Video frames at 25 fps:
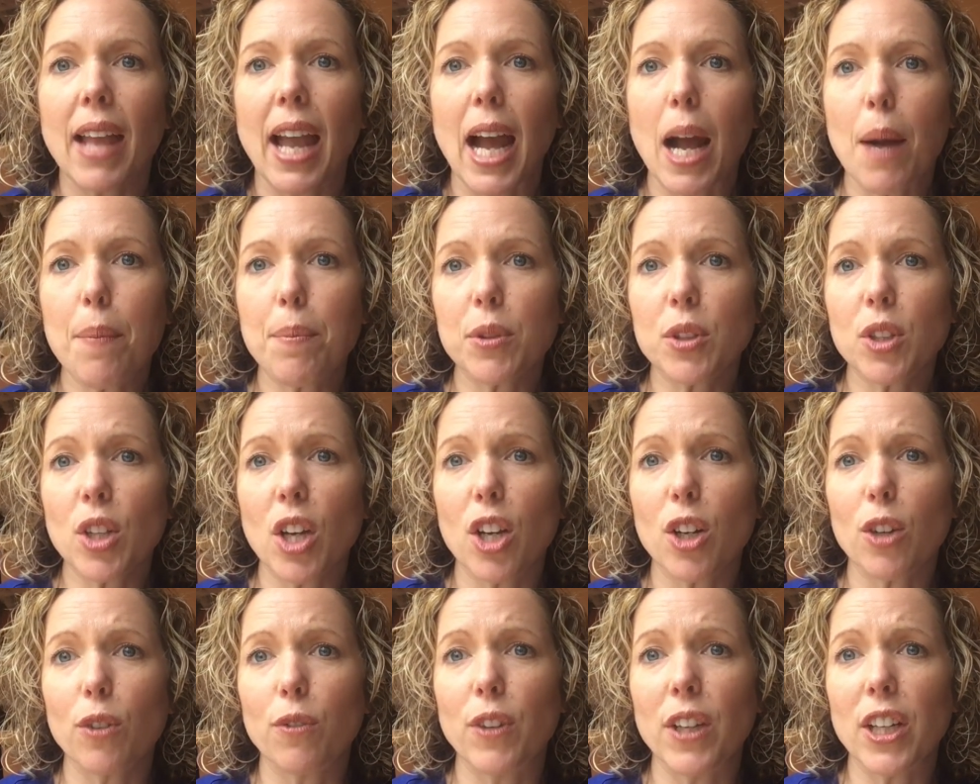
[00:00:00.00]
Apple
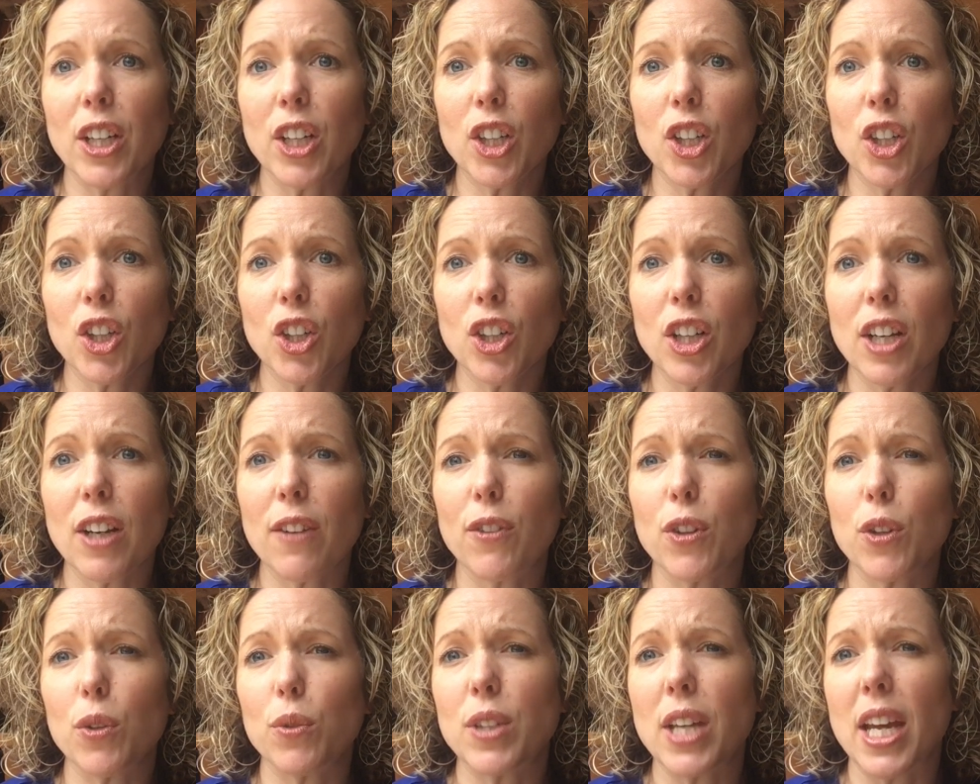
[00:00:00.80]
cider vinegar,
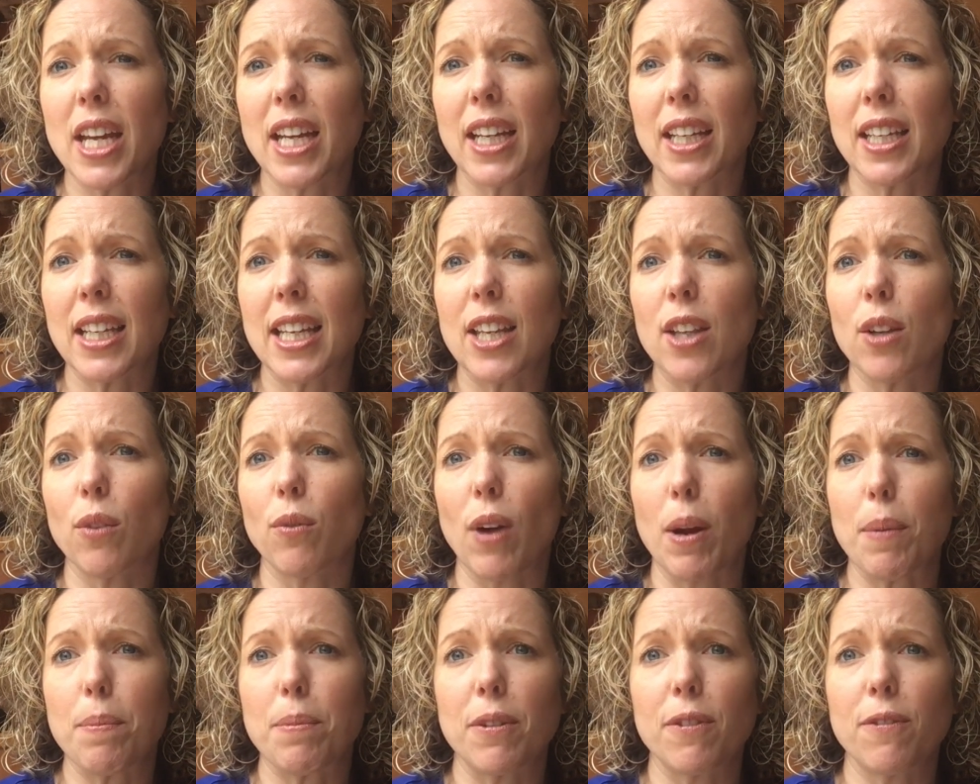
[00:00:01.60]
if you take it either
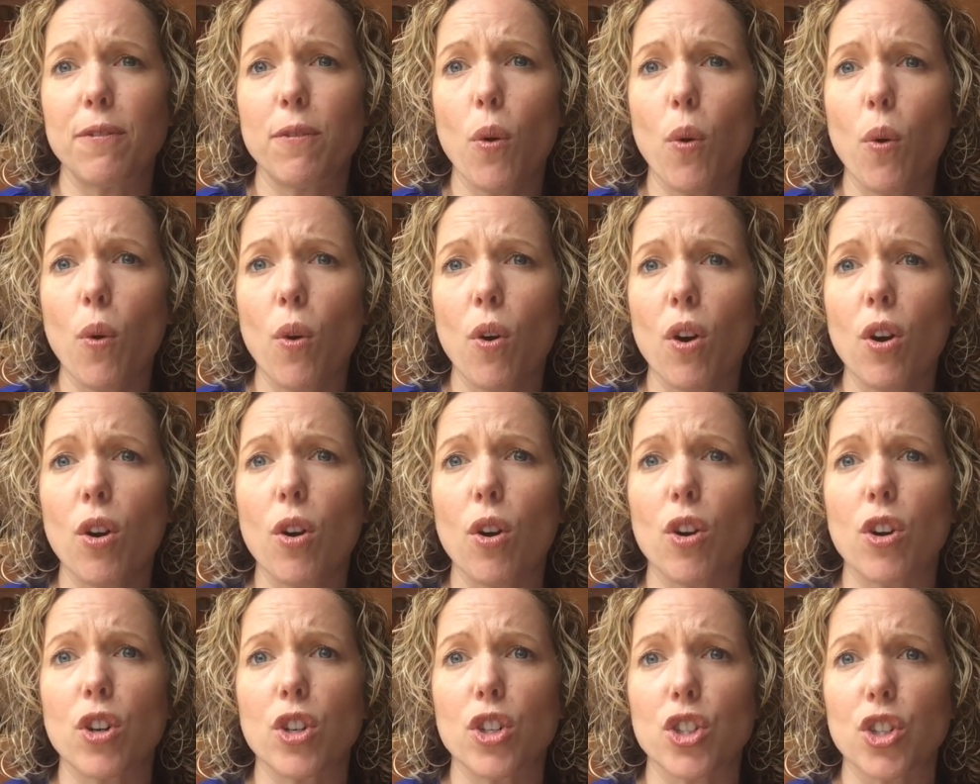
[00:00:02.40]
right
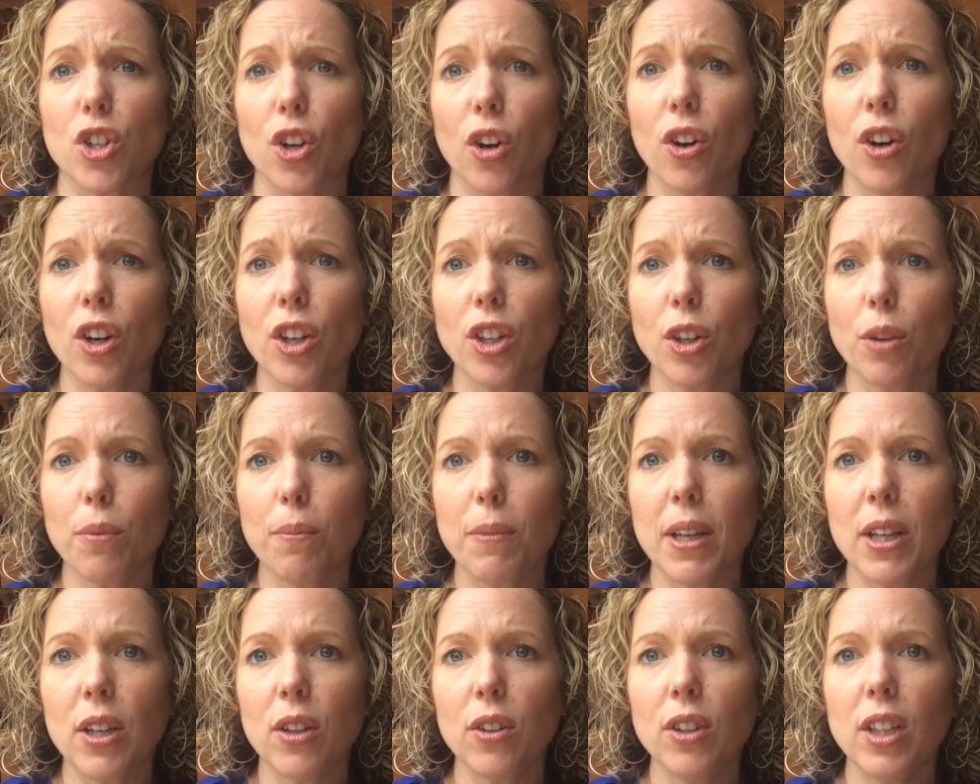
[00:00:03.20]
before or during your
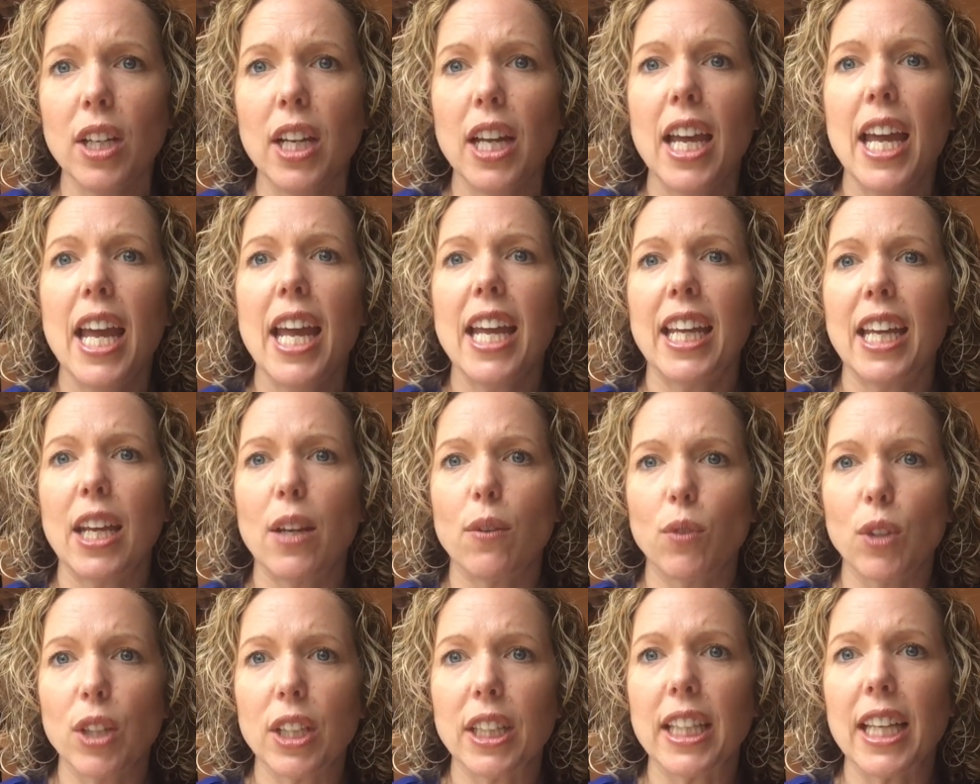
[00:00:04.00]
meal,
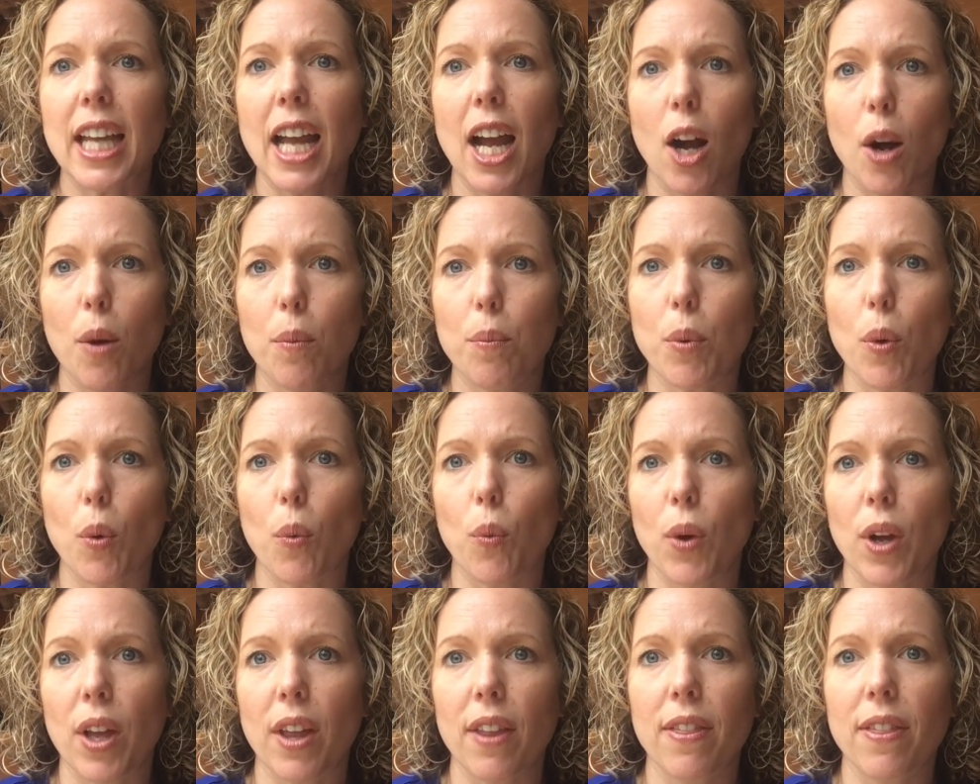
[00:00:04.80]
can really help
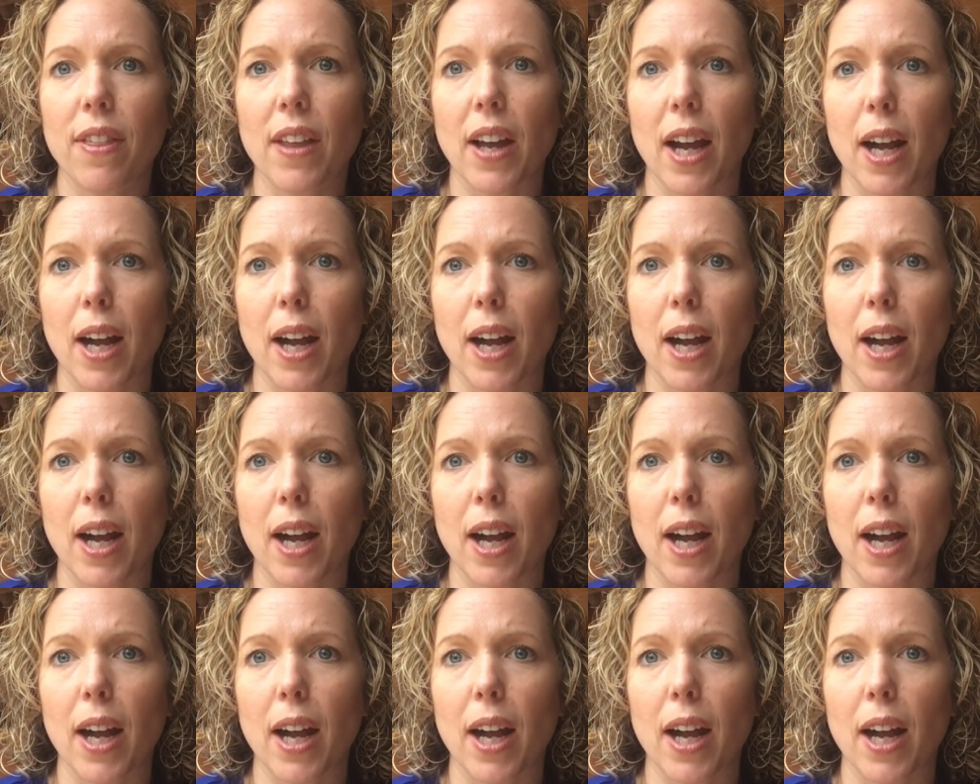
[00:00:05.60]
with